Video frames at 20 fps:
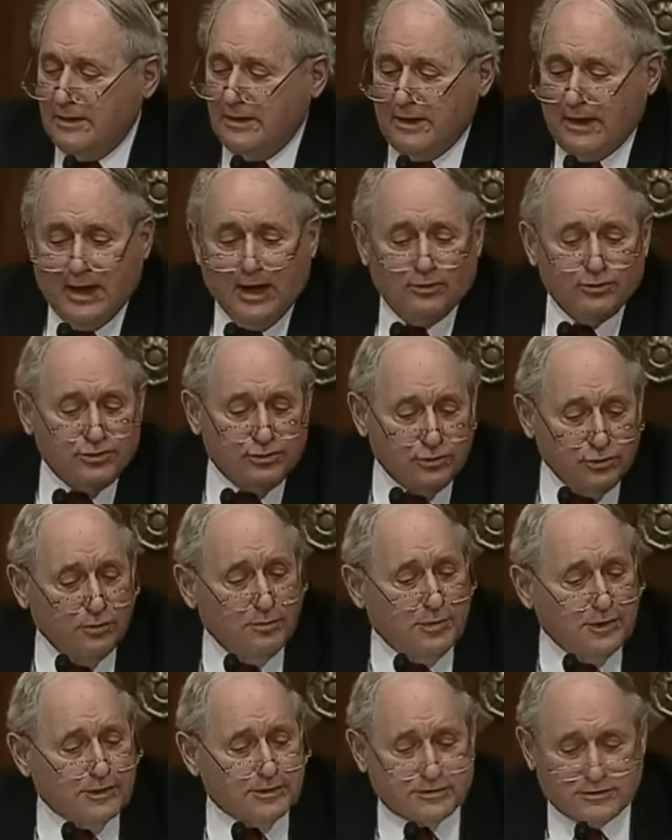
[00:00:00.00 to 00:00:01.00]
how
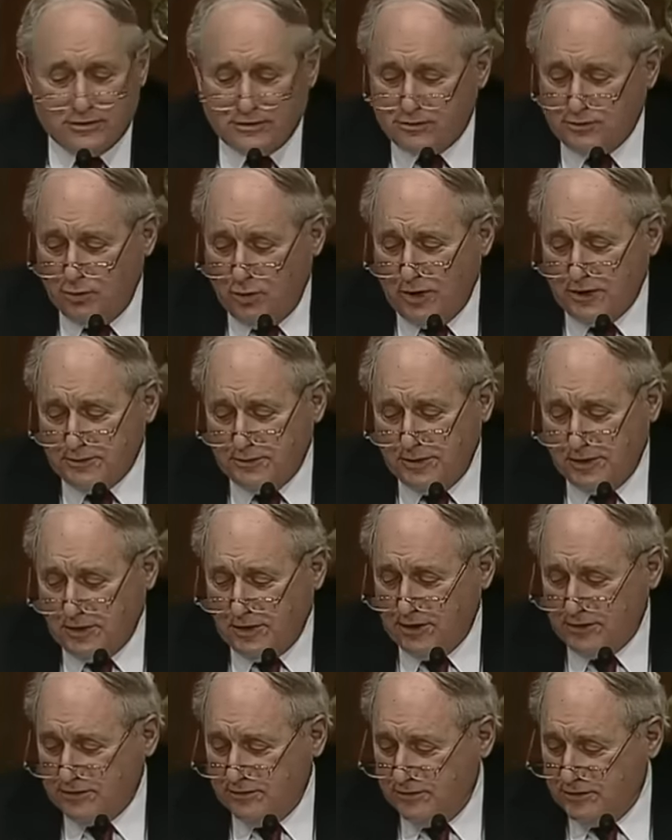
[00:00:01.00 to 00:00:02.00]
dubious this was
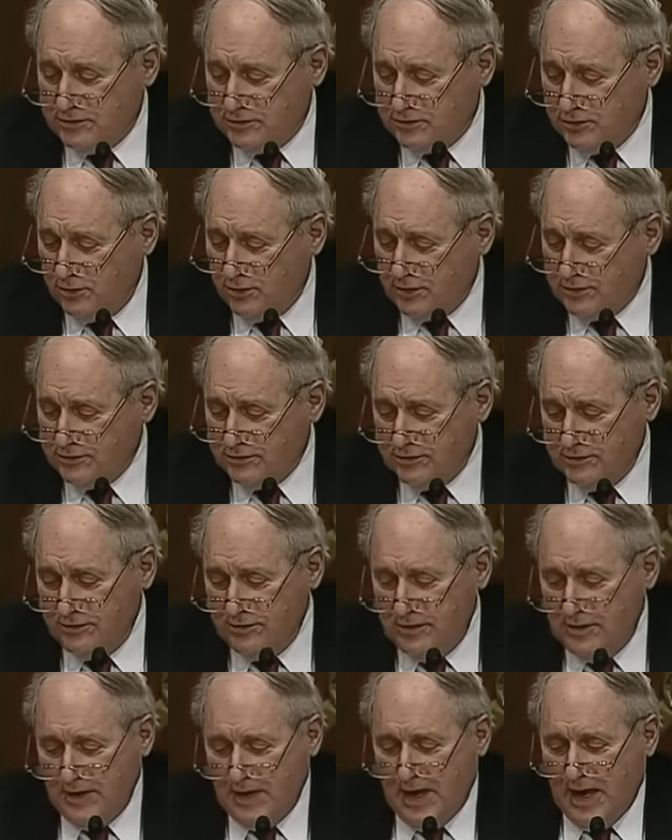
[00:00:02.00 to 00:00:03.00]
because of its source.
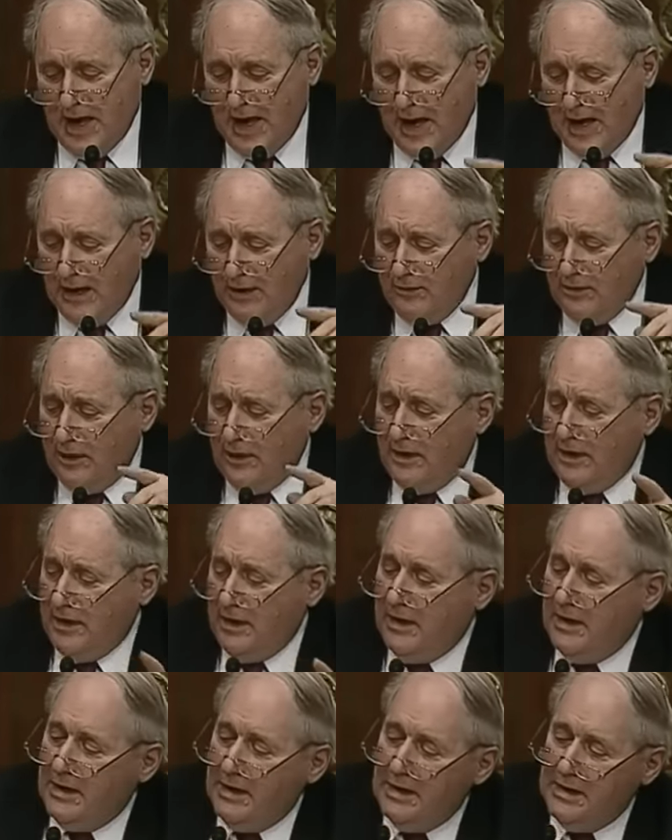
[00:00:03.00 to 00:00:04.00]
How,
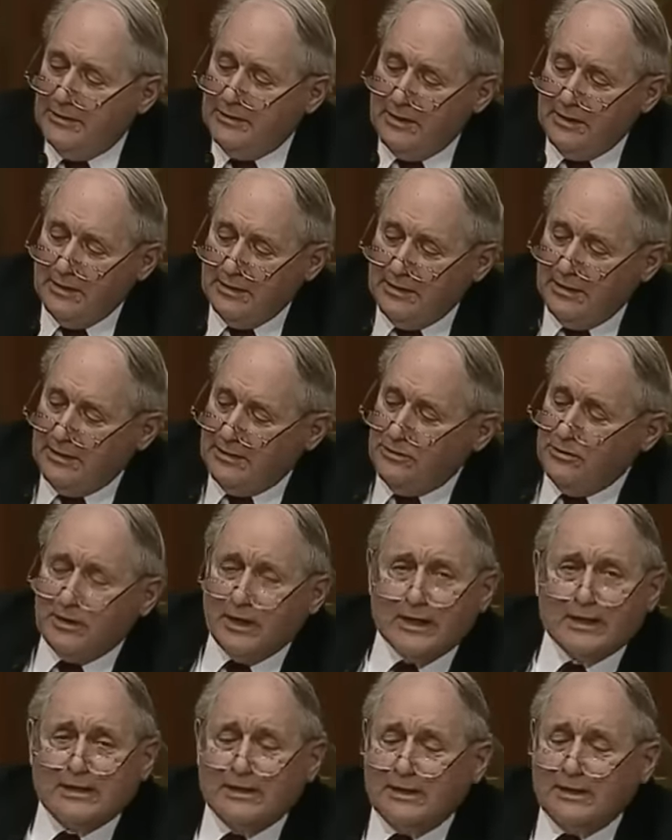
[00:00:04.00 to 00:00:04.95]
you got